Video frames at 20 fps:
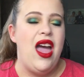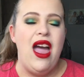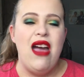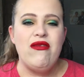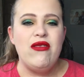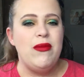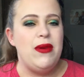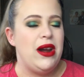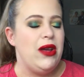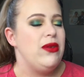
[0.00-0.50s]

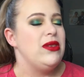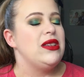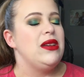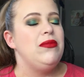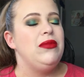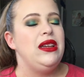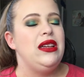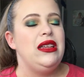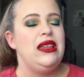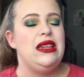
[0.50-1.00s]
Everybody was
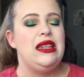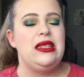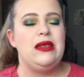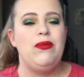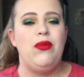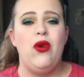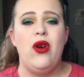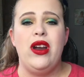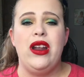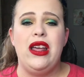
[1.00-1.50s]
completely
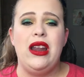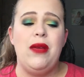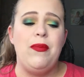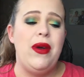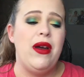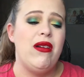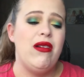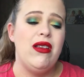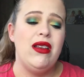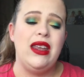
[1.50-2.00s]
disappointed.
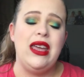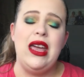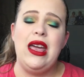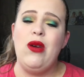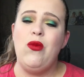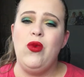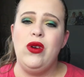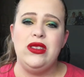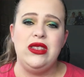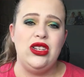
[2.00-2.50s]
Apparently,
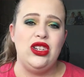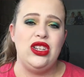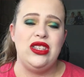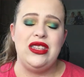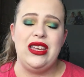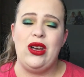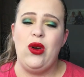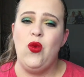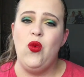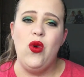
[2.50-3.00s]
it wasn't
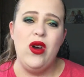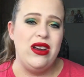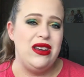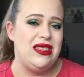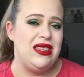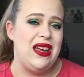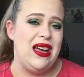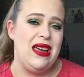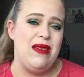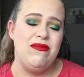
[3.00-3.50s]
just like a
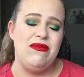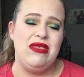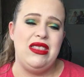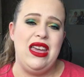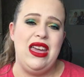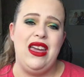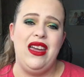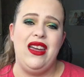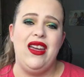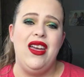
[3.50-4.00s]
one time
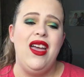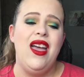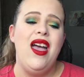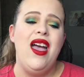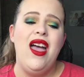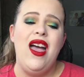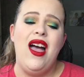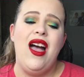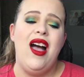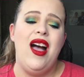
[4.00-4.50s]
thing,
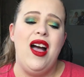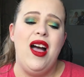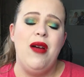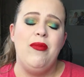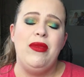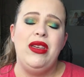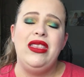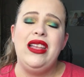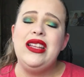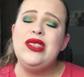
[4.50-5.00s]

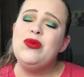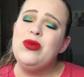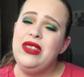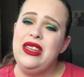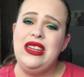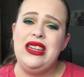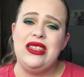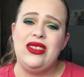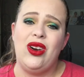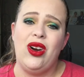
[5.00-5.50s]
um, and that's
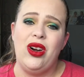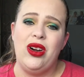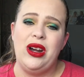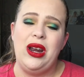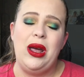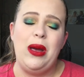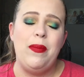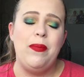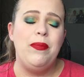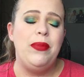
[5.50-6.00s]
really
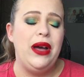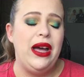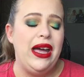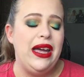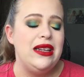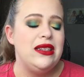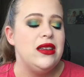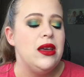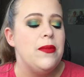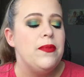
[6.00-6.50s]
disheartening.
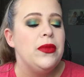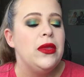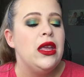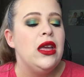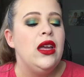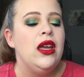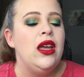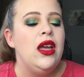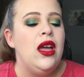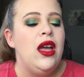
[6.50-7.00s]
But
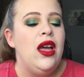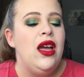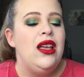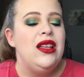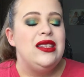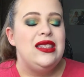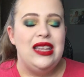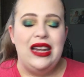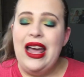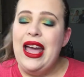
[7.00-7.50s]

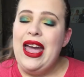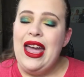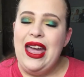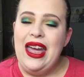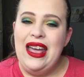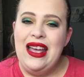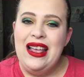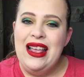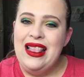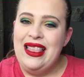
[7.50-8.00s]

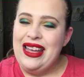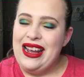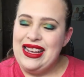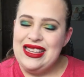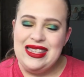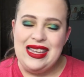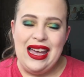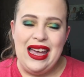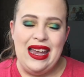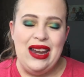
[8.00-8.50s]
Today, like
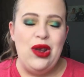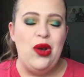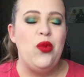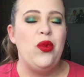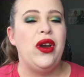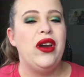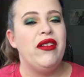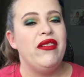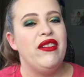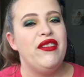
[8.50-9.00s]
I
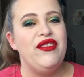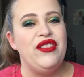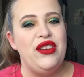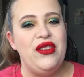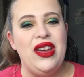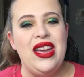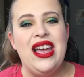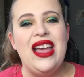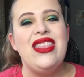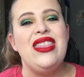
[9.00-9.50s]
said, we're
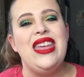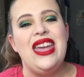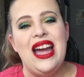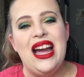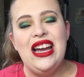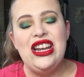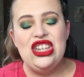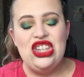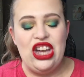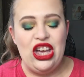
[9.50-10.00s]
reviewing the
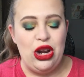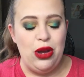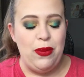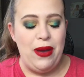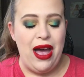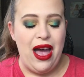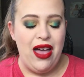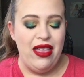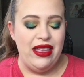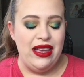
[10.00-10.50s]

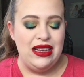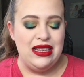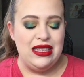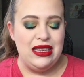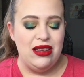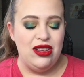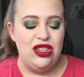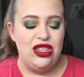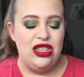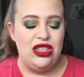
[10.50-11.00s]
eyeshadow palettes.